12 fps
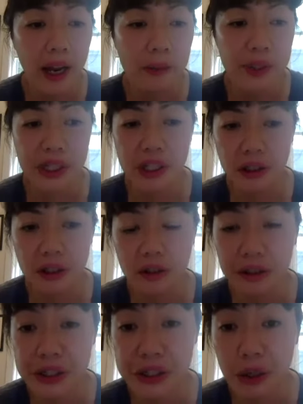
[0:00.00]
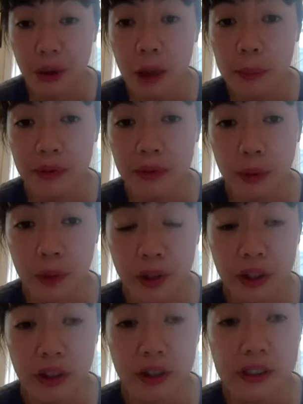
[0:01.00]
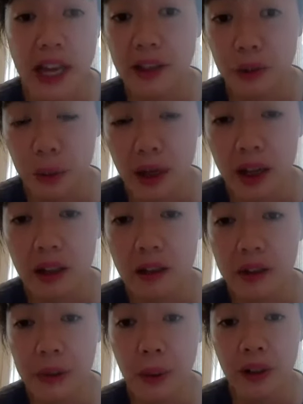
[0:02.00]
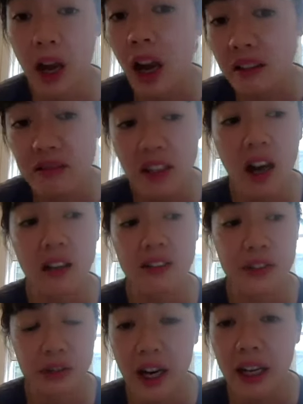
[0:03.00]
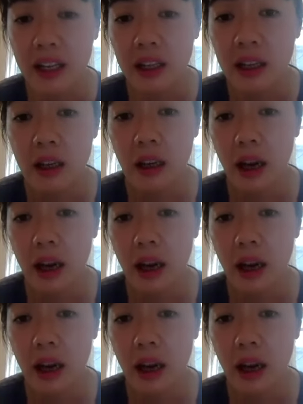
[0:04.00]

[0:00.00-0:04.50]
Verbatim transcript: and materially show up for workers as well who are not on strike.